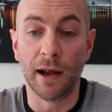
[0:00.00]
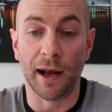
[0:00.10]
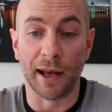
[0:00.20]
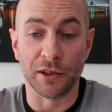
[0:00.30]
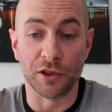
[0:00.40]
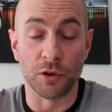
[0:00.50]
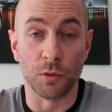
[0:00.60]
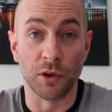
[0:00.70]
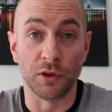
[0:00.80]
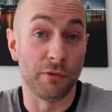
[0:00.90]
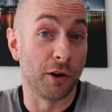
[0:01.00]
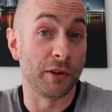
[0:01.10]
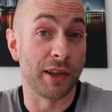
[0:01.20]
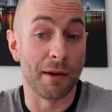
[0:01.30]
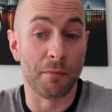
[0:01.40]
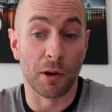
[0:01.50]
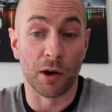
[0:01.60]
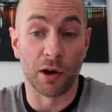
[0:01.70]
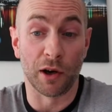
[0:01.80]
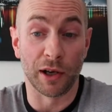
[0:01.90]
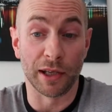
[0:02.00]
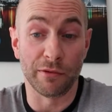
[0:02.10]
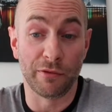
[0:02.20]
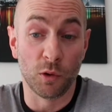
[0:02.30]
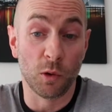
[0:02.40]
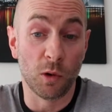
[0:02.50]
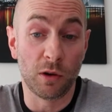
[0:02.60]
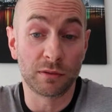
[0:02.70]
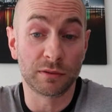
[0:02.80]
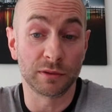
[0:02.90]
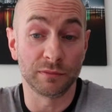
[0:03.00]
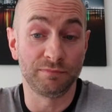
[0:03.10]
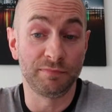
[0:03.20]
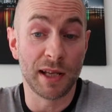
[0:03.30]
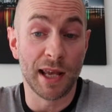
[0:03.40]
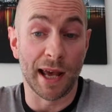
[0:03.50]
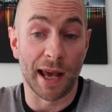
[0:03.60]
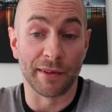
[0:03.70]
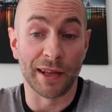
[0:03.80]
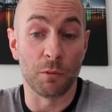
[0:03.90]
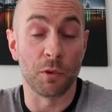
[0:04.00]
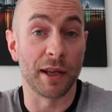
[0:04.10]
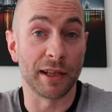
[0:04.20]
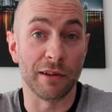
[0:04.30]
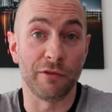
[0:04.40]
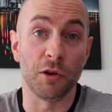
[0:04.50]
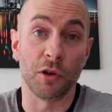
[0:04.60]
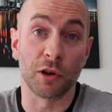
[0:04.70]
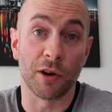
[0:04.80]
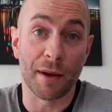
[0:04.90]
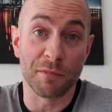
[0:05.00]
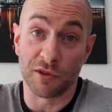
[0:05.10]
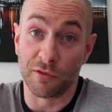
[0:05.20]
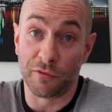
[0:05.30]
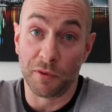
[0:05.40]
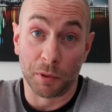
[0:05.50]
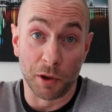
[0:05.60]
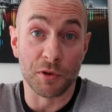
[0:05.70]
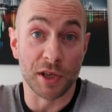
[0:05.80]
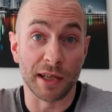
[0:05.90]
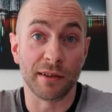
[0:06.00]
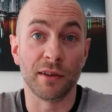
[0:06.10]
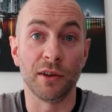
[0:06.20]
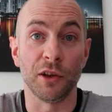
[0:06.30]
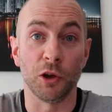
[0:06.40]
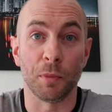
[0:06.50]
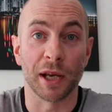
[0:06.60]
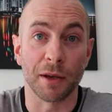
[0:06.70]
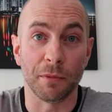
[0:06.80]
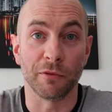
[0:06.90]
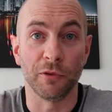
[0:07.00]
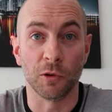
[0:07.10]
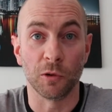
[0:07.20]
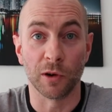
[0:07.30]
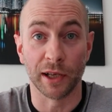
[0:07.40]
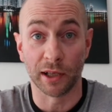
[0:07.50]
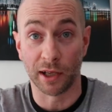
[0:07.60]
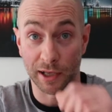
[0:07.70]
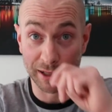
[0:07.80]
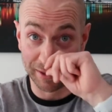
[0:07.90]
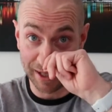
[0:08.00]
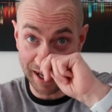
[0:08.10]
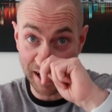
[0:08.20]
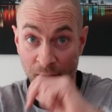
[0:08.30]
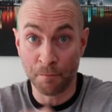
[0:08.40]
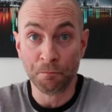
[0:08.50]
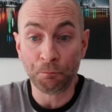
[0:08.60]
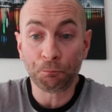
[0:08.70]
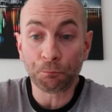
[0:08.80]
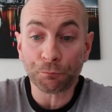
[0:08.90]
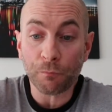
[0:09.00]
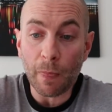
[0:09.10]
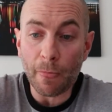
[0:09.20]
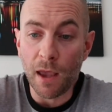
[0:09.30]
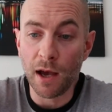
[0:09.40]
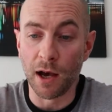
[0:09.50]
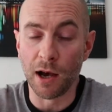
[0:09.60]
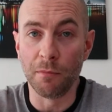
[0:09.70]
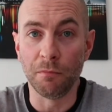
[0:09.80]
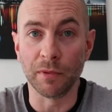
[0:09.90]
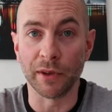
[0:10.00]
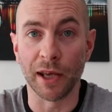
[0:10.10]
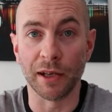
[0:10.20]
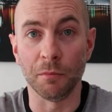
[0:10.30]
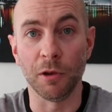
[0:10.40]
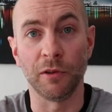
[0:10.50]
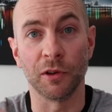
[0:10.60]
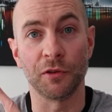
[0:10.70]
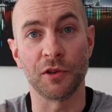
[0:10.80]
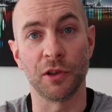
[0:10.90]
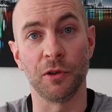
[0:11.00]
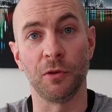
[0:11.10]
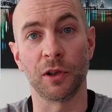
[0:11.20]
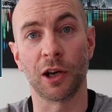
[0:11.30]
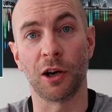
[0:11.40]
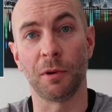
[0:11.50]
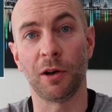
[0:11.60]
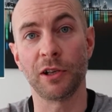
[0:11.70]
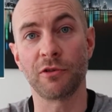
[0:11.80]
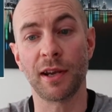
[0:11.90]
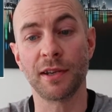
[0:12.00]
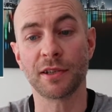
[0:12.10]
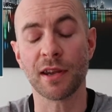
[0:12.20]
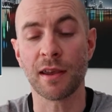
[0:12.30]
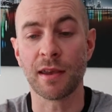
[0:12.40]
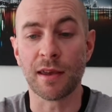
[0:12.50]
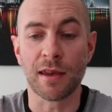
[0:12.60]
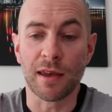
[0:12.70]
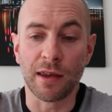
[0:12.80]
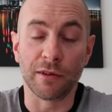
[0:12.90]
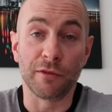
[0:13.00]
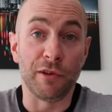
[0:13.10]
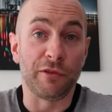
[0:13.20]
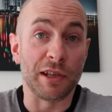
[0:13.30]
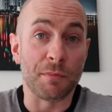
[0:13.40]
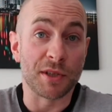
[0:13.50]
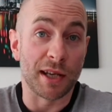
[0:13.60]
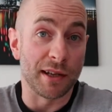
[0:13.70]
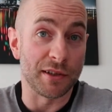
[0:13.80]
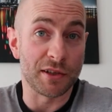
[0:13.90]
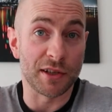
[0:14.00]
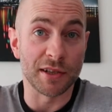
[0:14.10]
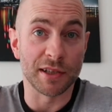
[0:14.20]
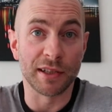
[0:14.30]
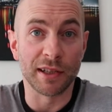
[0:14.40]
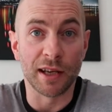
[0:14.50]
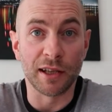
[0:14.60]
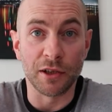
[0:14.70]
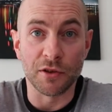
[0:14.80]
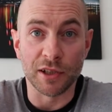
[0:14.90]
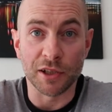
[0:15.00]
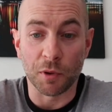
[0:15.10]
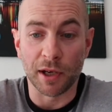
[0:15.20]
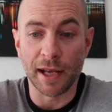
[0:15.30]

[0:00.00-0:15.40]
and you would divide that by 4, and that will then give you the grams of protein that you'll be aiming for in a day. Then moving on to the carbohydrates, 50% as it says in using this one